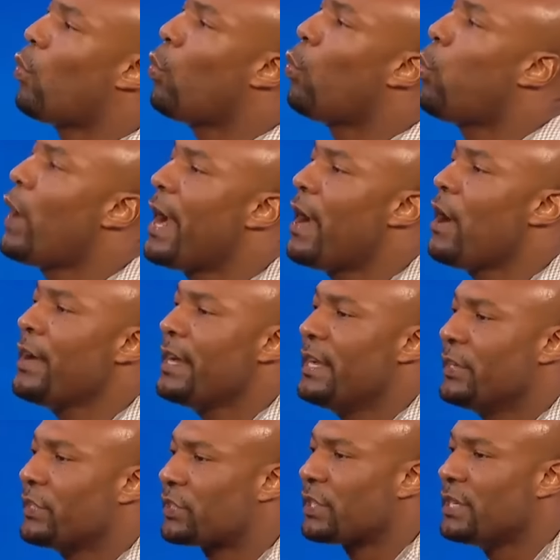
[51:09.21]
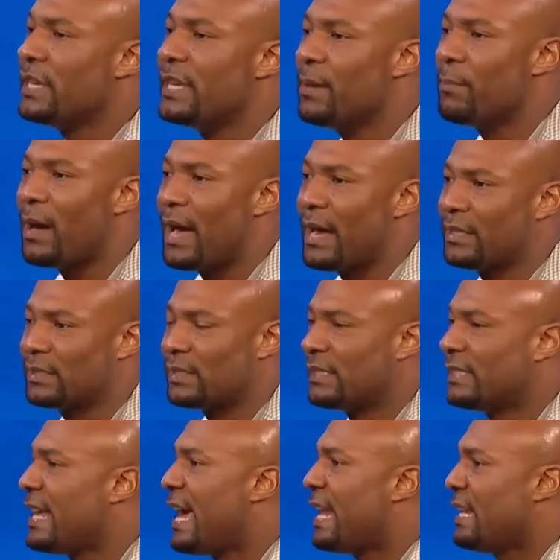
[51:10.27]
Where is Nehemiah's
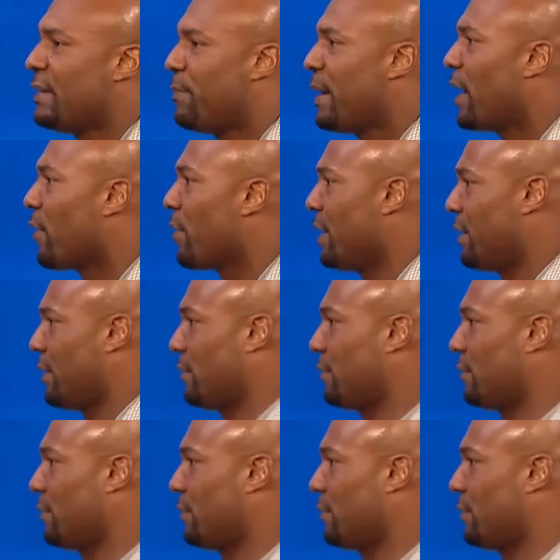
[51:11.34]
daddy buried?